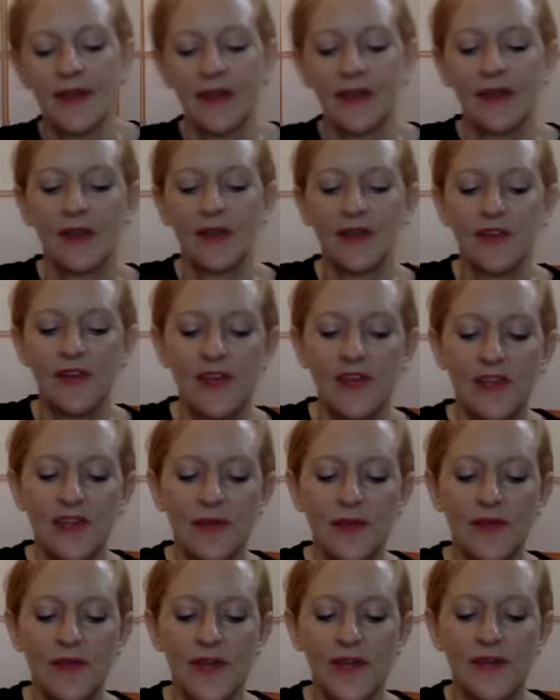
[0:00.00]

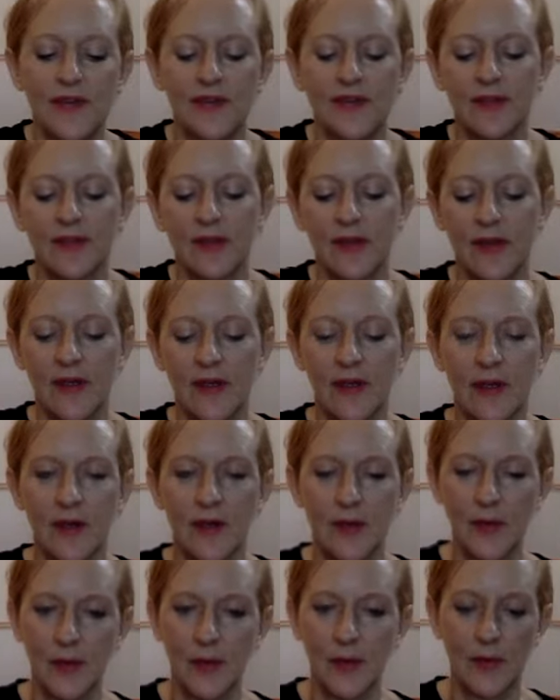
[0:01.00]
Continue this
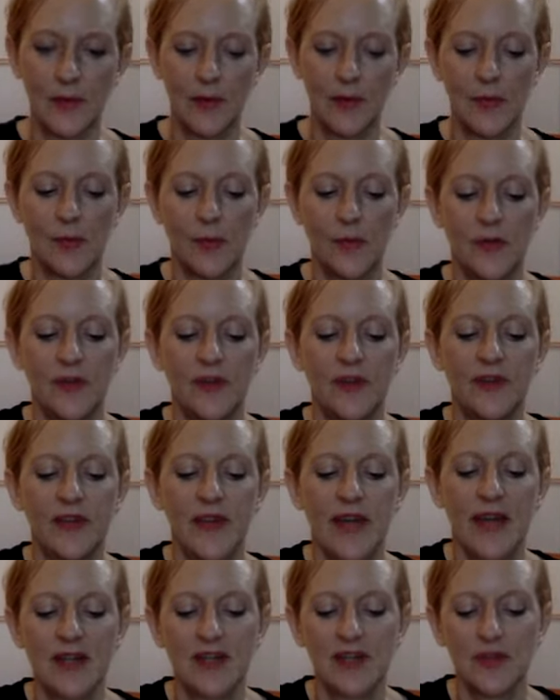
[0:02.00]
with
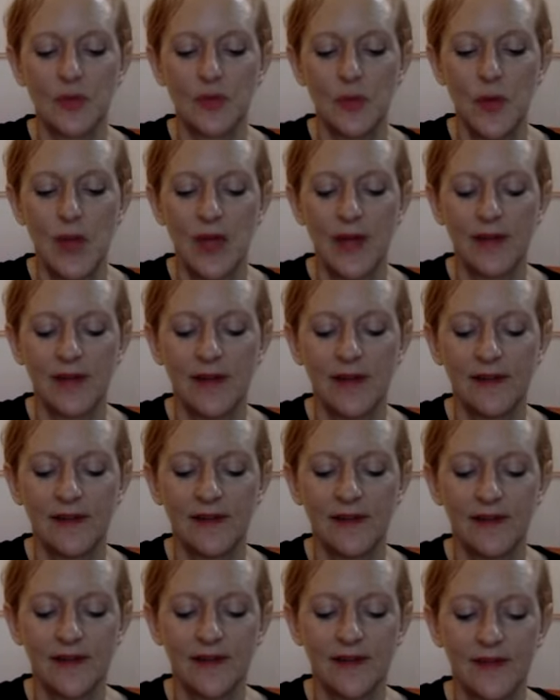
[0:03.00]
detached
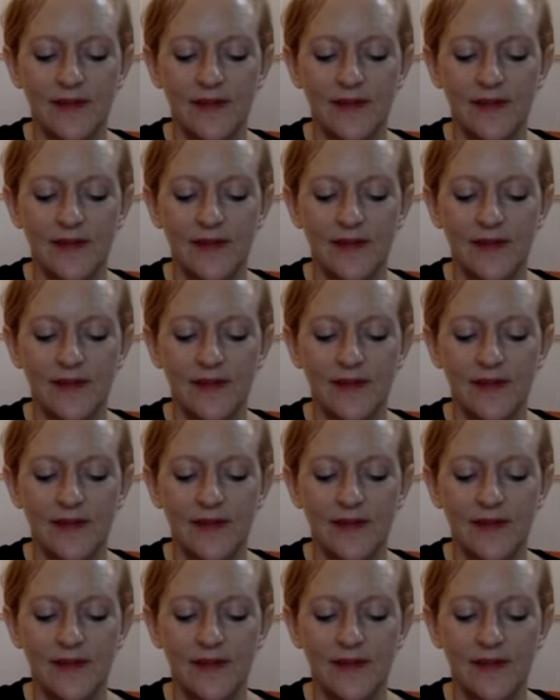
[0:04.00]
awareness.